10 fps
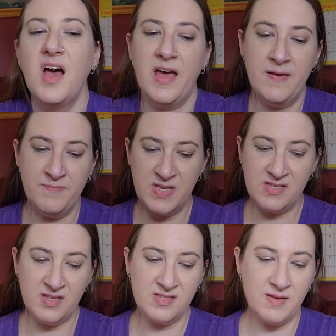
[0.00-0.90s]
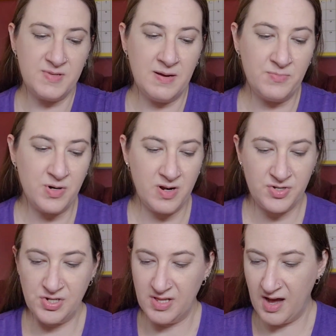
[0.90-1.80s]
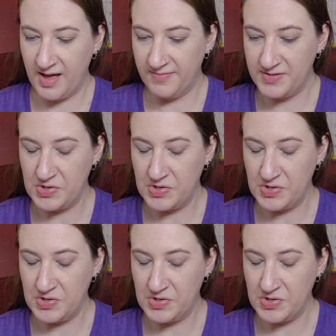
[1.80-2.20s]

I am missing September and July of